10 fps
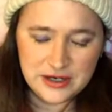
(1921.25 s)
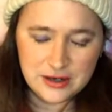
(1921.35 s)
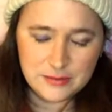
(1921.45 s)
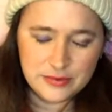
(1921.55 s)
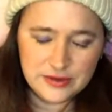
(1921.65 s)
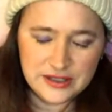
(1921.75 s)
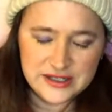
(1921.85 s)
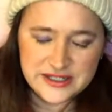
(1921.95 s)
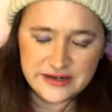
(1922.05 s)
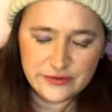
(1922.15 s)
coming up?
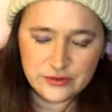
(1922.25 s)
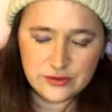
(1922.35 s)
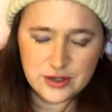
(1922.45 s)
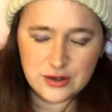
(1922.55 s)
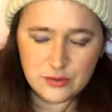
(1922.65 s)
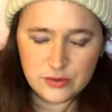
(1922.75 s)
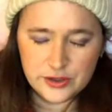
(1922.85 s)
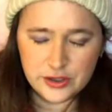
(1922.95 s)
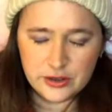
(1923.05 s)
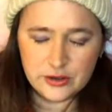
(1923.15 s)
Let's have a look. I
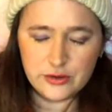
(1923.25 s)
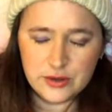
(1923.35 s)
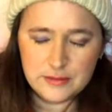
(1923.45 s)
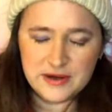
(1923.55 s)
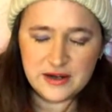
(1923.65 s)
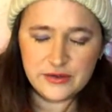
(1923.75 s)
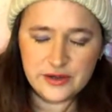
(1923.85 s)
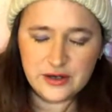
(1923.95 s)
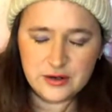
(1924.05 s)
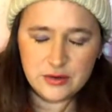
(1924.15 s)
want to go about
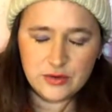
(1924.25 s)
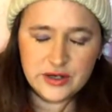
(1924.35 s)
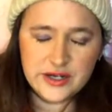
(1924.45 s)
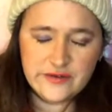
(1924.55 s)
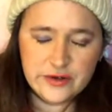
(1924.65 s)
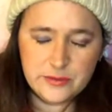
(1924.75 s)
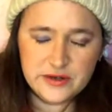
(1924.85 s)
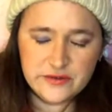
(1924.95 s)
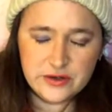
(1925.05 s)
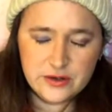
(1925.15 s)
there. I want to give it a
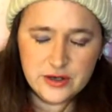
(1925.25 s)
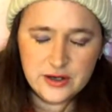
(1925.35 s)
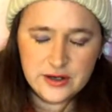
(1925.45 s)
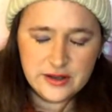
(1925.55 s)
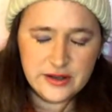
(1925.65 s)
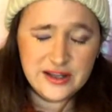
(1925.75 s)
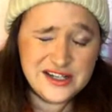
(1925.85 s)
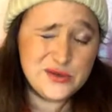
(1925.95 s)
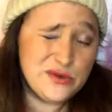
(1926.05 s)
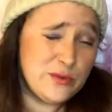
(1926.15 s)
bit of
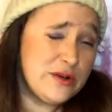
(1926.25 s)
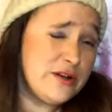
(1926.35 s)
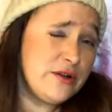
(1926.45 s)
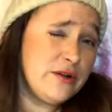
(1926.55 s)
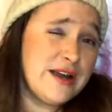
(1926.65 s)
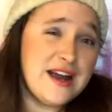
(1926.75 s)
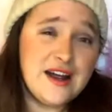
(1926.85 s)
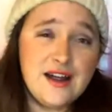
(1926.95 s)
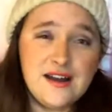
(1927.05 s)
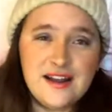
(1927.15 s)
that's what I want to do.
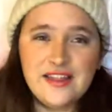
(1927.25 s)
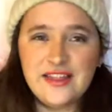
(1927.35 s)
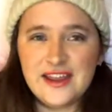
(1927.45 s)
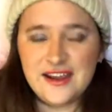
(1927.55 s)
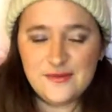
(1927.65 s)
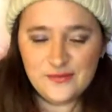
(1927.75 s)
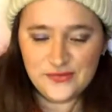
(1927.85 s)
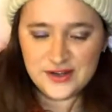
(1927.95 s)
And there.